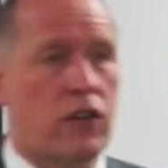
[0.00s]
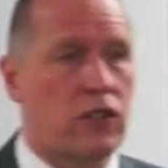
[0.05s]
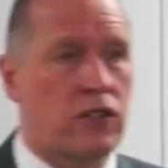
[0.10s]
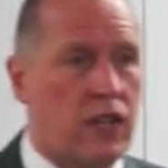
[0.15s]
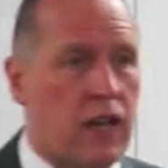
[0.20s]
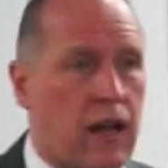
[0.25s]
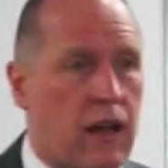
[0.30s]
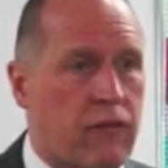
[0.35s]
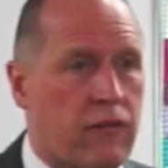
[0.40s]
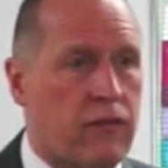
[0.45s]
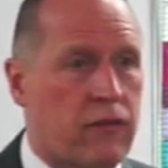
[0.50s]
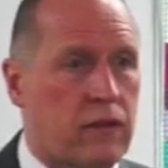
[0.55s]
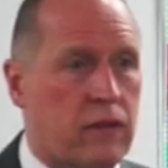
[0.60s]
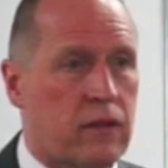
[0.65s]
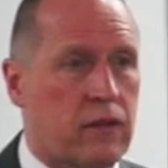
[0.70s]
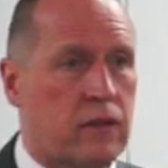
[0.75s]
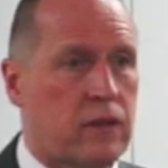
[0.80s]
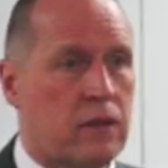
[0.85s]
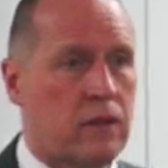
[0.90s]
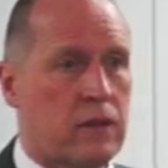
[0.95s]
yourself."
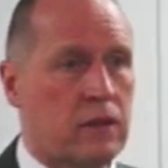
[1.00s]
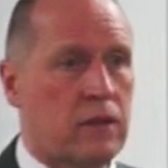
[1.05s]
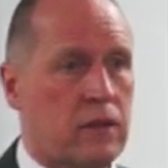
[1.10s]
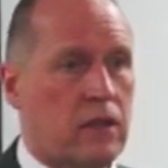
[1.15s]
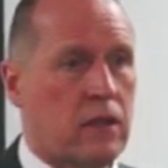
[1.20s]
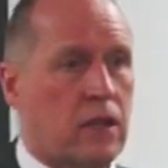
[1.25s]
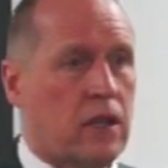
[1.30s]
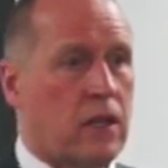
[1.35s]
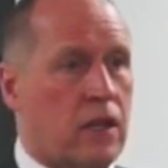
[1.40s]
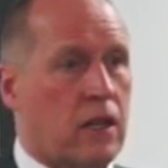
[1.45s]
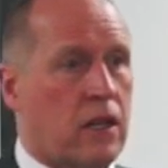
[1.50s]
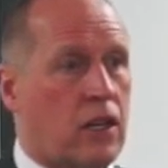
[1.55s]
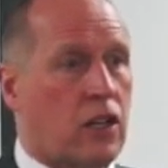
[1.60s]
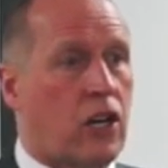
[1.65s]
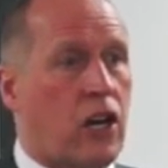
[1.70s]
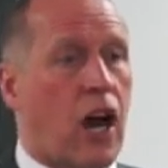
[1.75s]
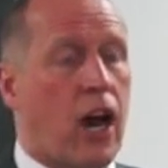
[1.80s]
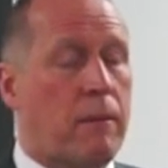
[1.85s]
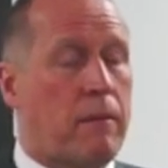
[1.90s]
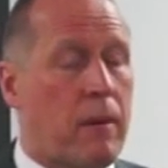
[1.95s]

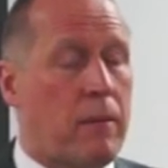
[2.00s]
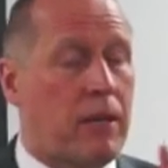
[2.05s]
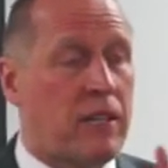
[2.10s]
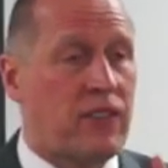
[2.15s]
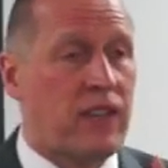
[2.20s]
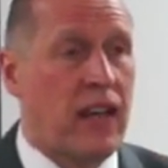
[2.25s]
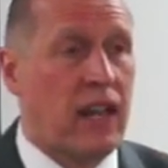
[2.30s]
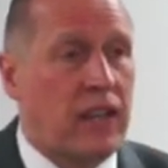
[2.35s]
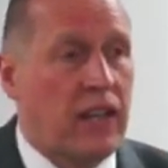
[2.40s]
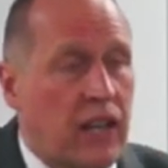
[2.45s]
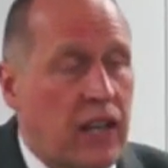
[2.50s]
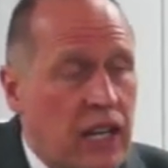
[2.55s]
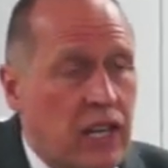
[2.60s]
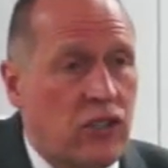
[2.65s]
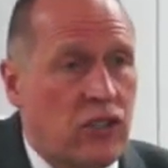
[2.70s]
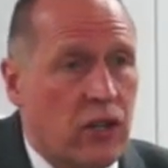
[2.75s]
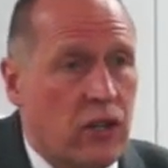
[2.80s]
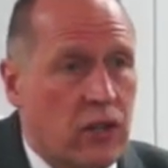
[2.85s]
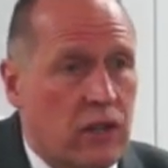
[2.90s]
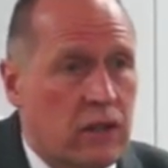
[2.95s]
God maybe sent an
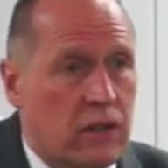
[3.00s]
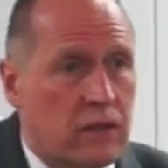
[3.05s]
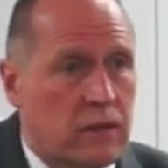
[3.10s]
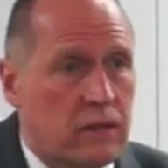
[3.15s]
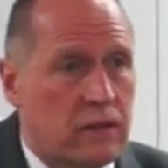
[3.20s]
angel.